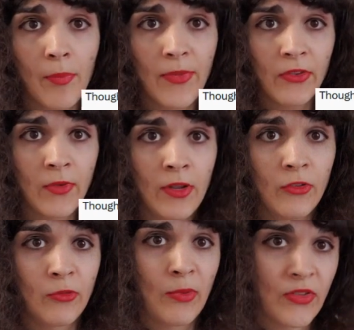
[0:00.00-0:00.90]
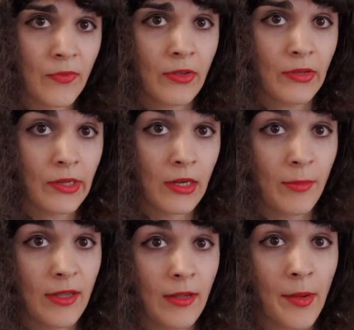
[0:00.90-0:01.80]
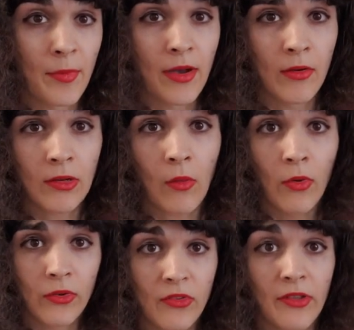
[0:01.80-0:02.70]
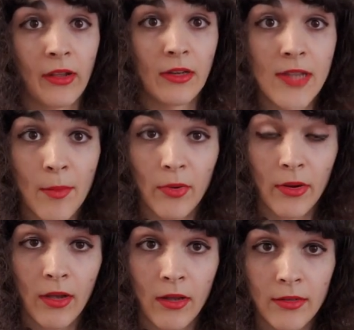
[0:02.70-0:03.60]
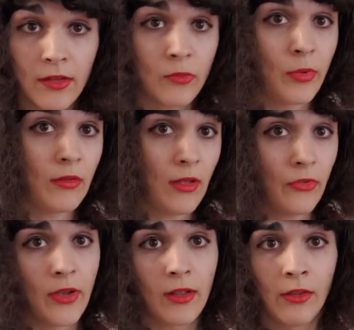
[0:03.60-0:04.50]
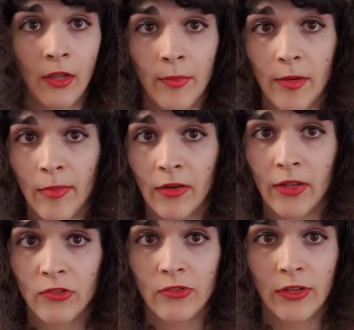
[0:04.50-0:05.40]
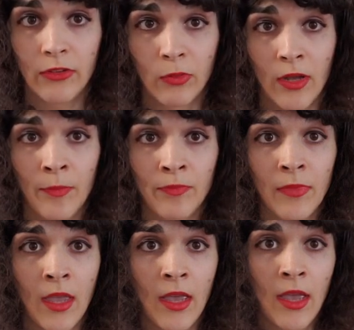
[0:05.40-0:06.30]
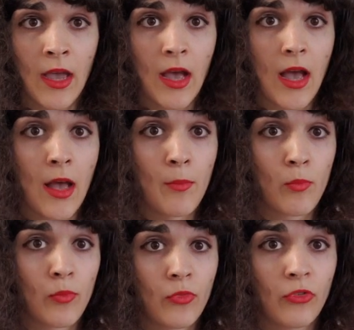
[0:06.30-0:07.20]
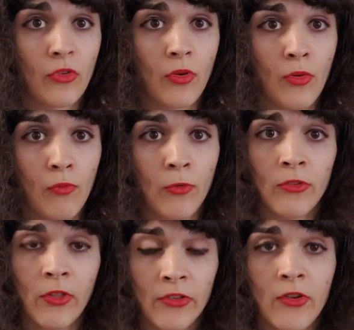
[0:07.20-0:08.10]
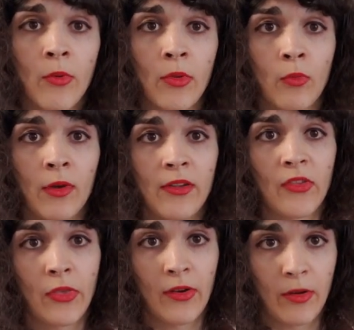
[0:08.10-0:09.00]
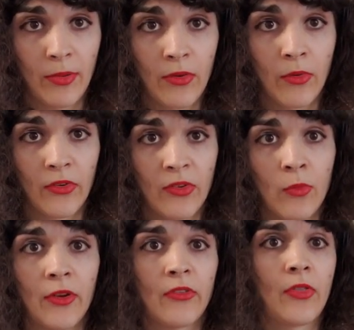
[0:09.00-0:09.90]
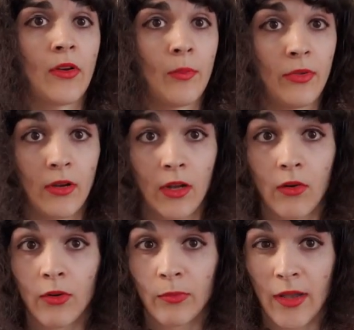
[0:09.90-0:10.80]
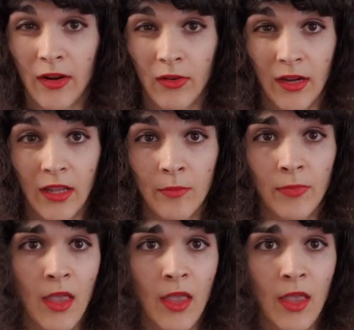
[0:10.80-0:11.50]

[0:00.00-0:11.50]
This video is specifically going to be about horses in a contemporary context, but I'll talk a little bit about history as well. So first, let's start with what is a therapy horse and what is therapeutic horseback riding.